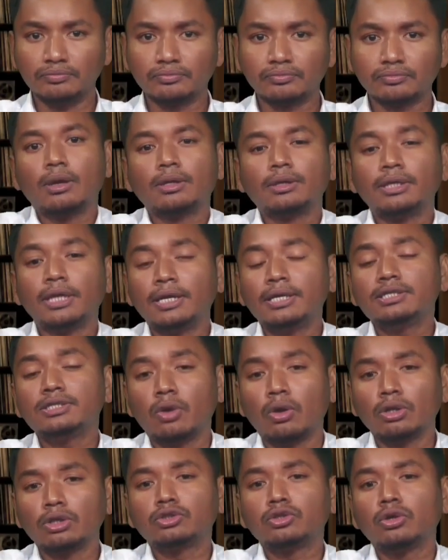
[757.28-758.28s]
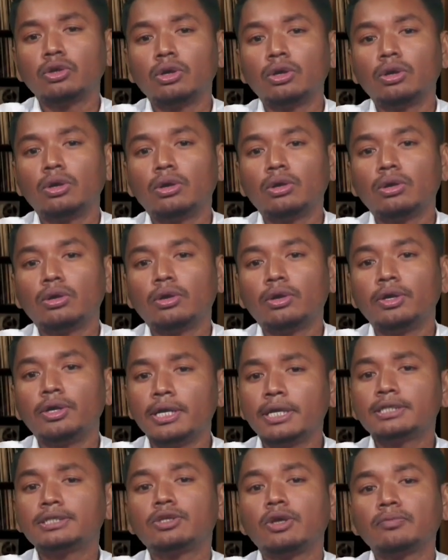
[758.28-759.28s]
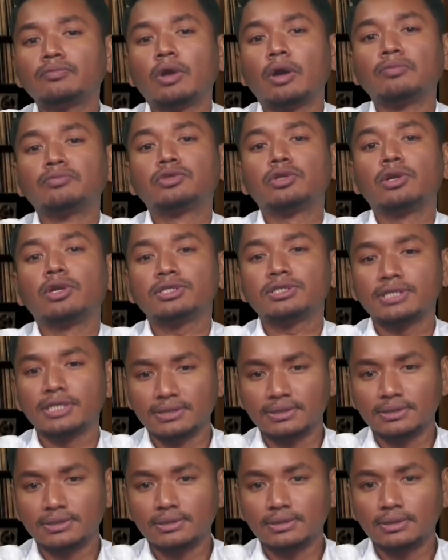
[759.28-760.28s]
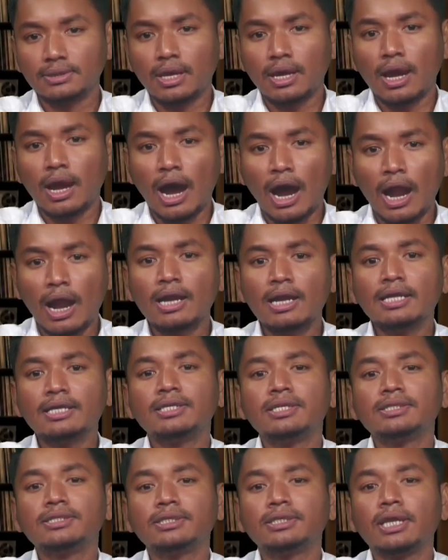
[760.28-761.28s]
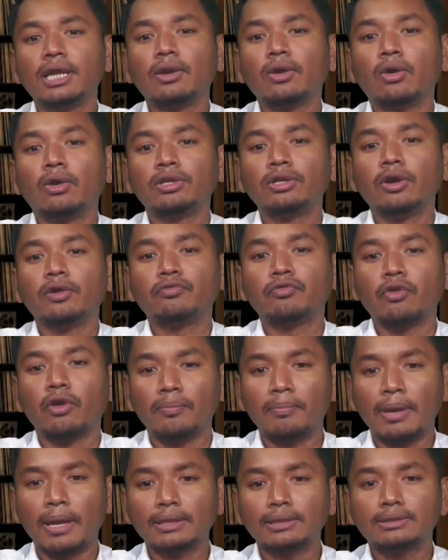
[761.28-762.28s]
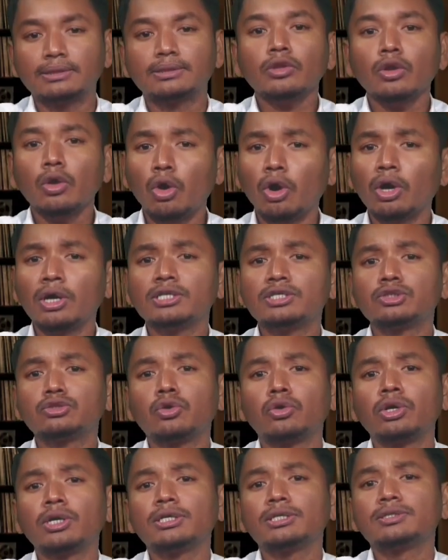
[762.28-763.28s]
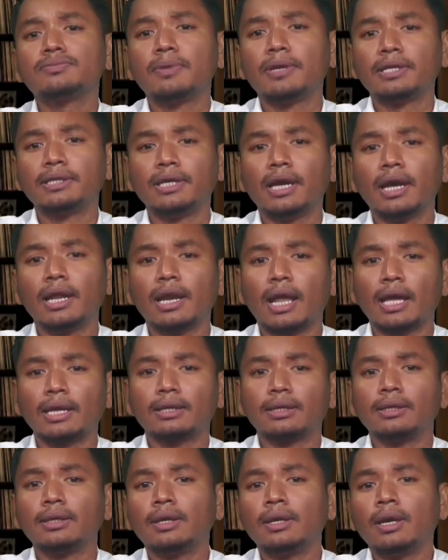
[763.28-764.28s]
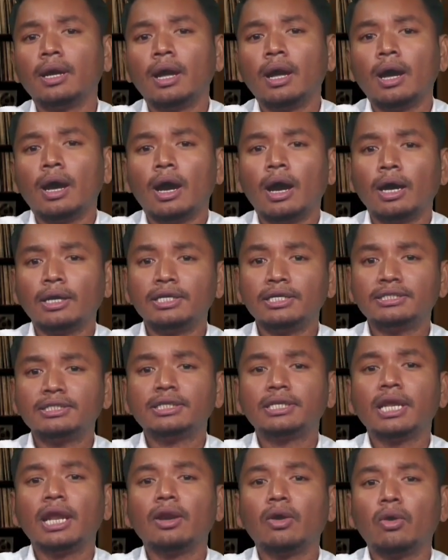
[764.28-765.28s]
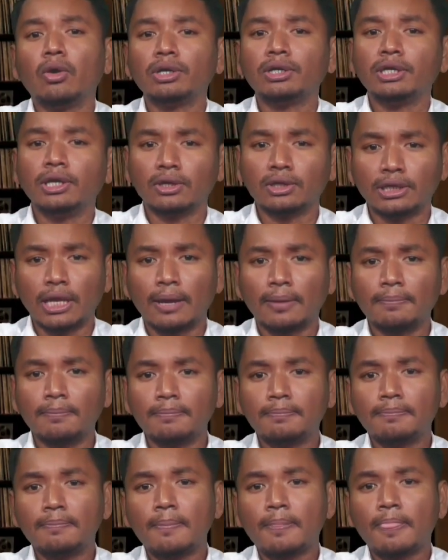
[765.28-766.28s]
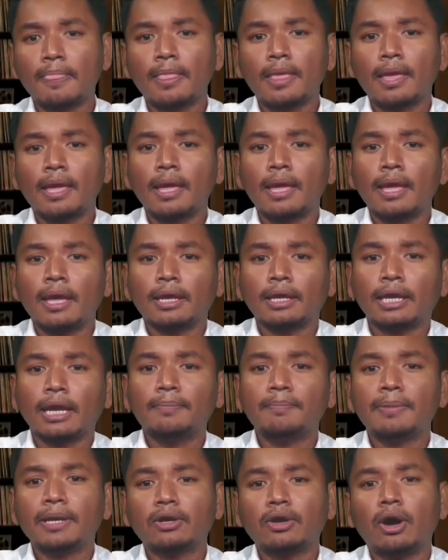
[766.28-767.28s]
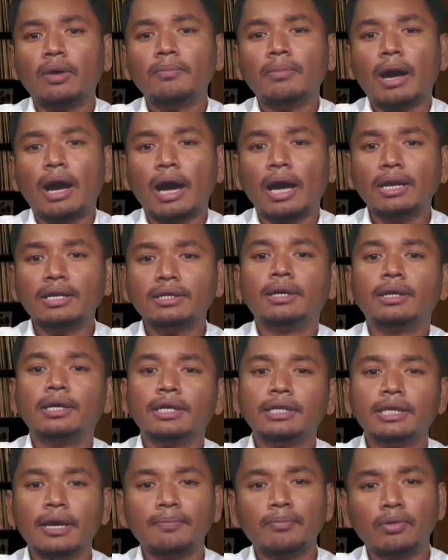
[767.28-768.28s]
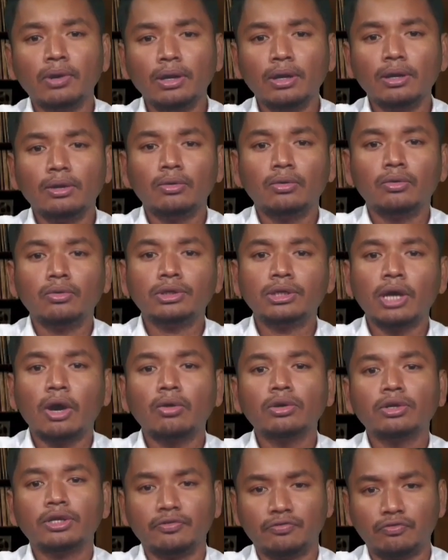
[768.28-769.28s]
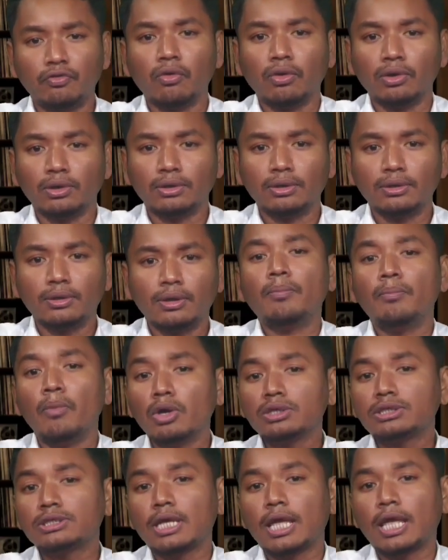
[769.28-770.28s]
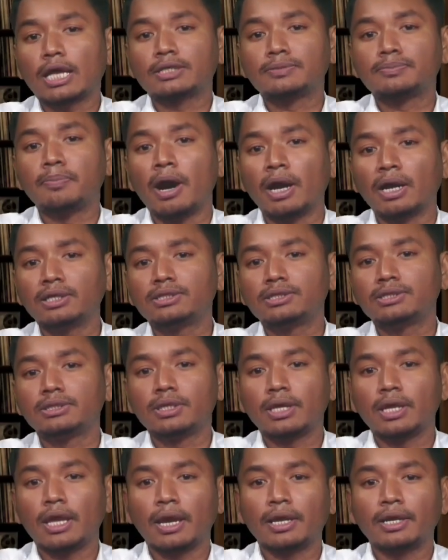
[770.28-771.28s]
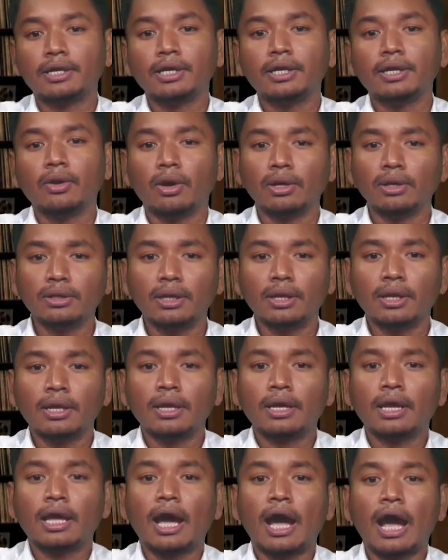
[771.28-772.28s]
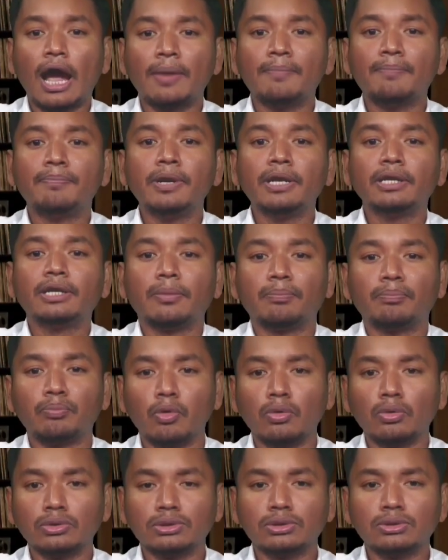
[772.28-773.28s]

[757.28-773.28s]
There is also risk of obsolescence. Early digital audio formats or storage media like a digital audio tape can become unreadable without effort. Most experts agree on a hybrid approach.